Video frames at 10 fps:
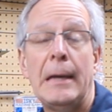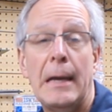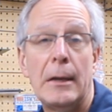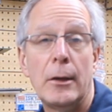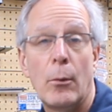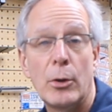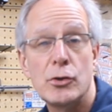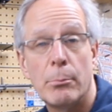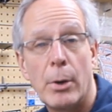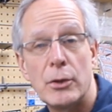and
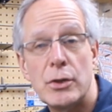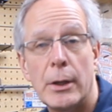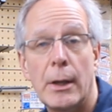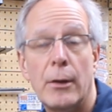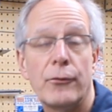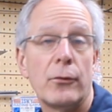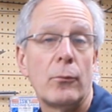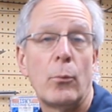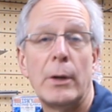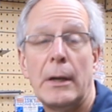what your budget is
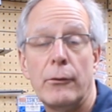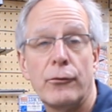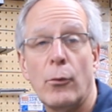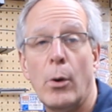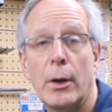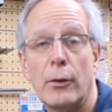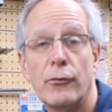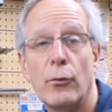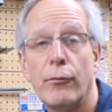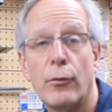and so on
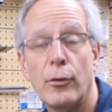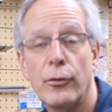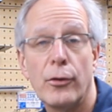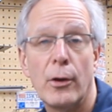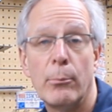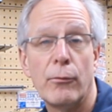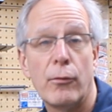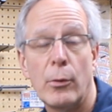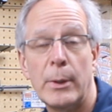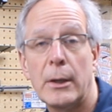and so forth
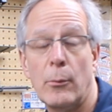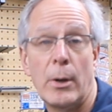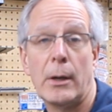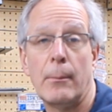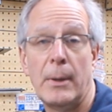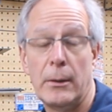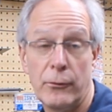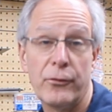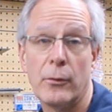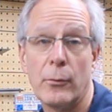before we can
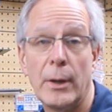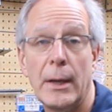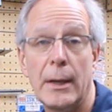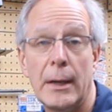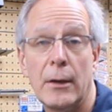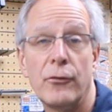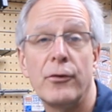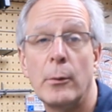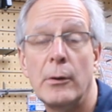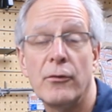recommend a cylinder head and a
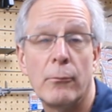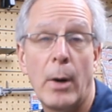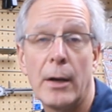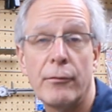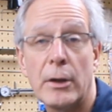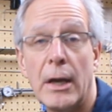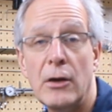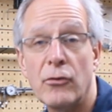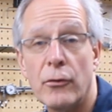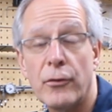series of
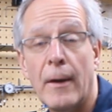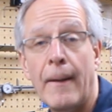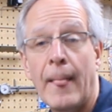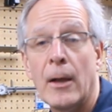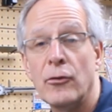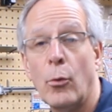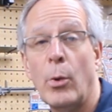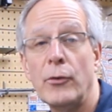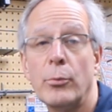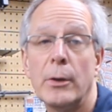modifications. So
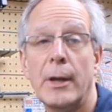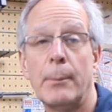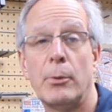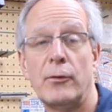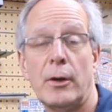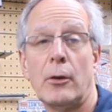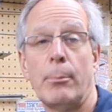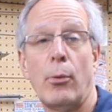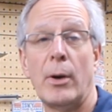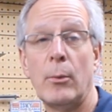once we're at that
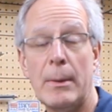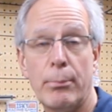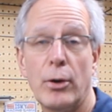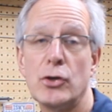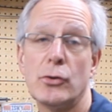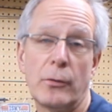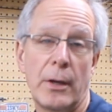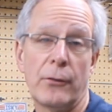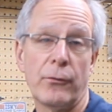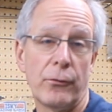particular point, we pressure
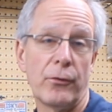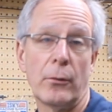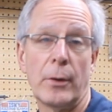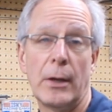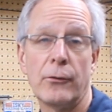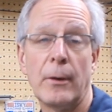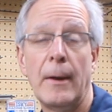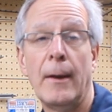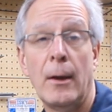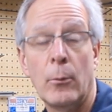test the cylinder heads.
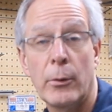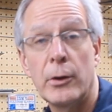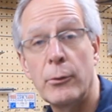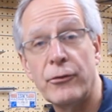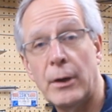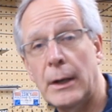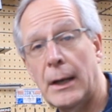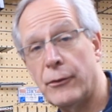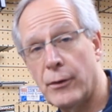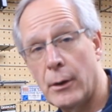Whether you send
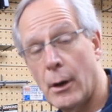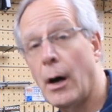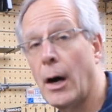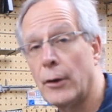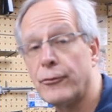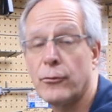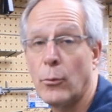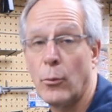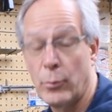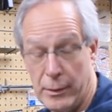heads into
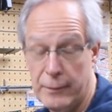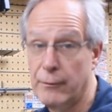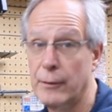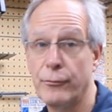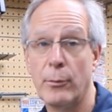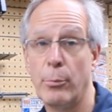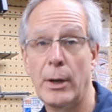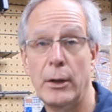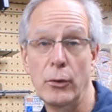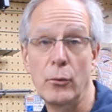us, even if they're
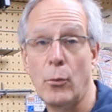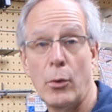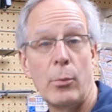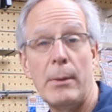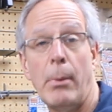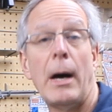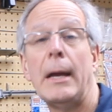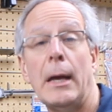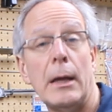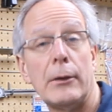brand new, or we
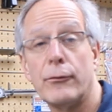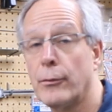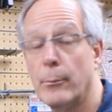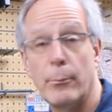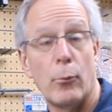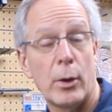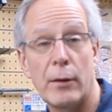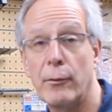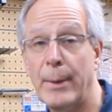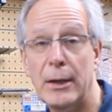buy heads from
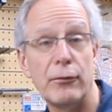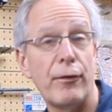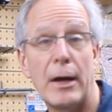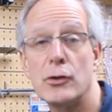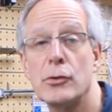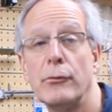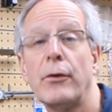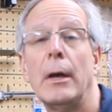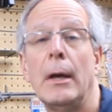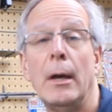whatever
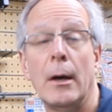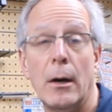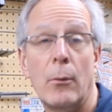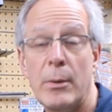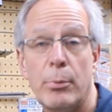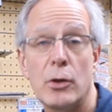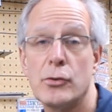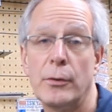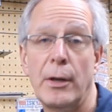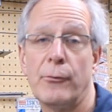manufacturers, we
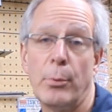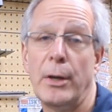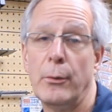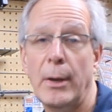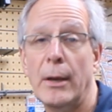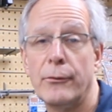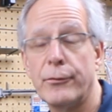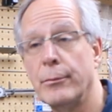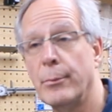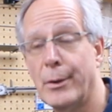pressure test brand new
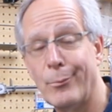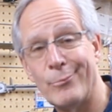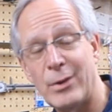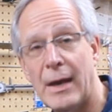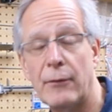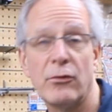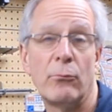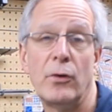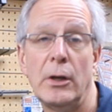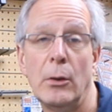heads. We have
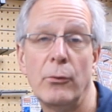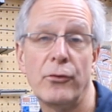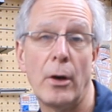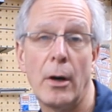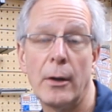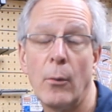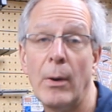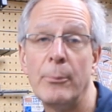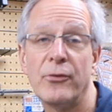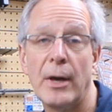some videos on our
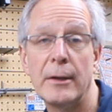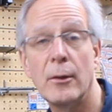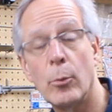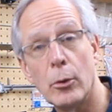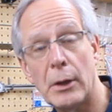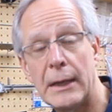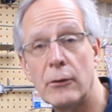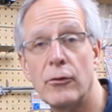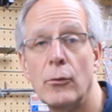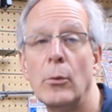website that we'll
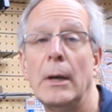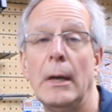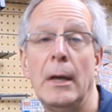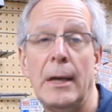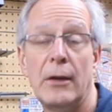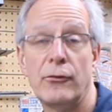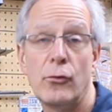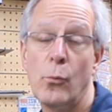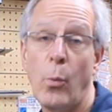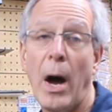link to as
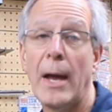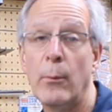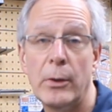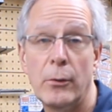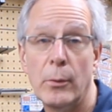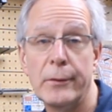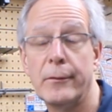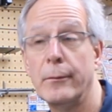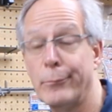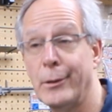to why we do
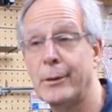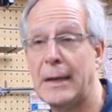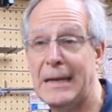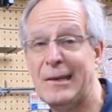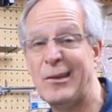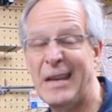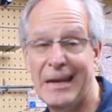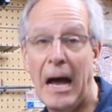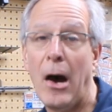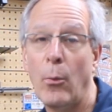it
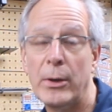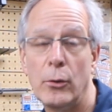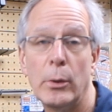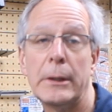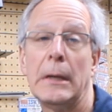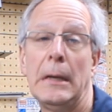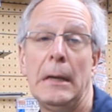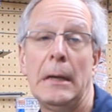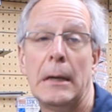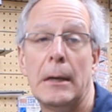and how we do it.
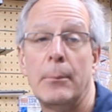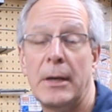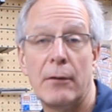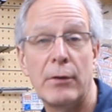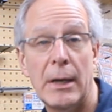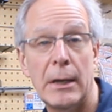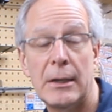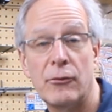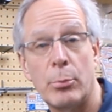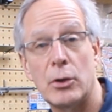But every
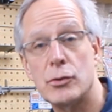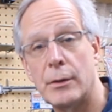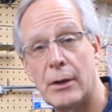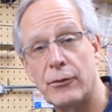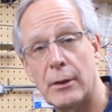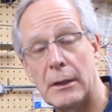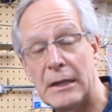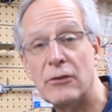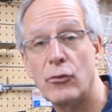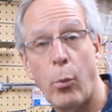head gets pressure tested
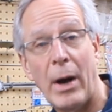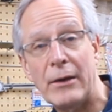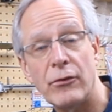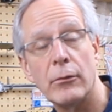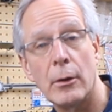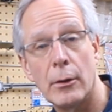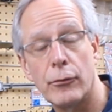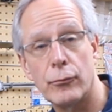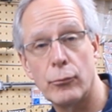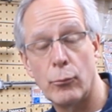at least twice,
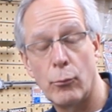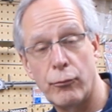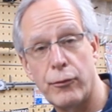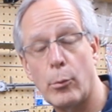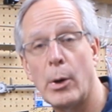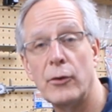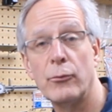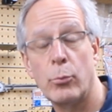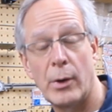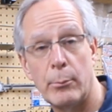for
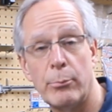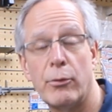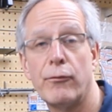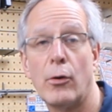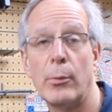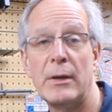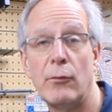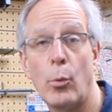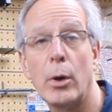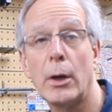once before we
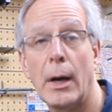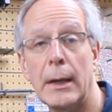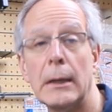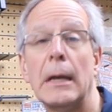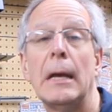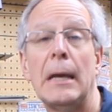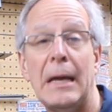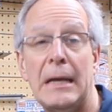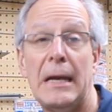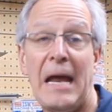even work on it,
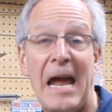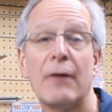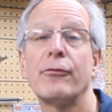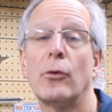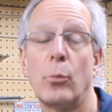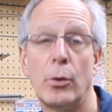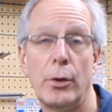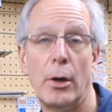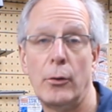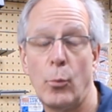and then after
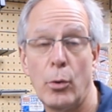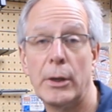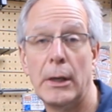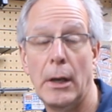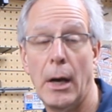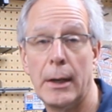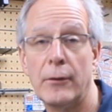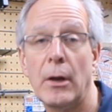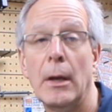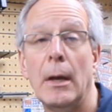we're done working on
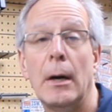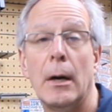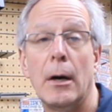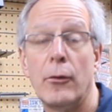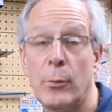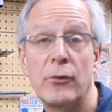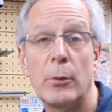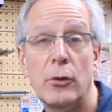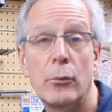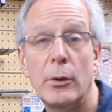it. The
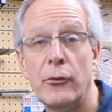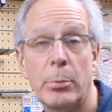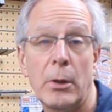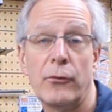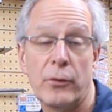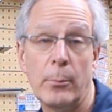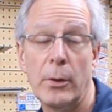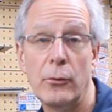reason we do it is because some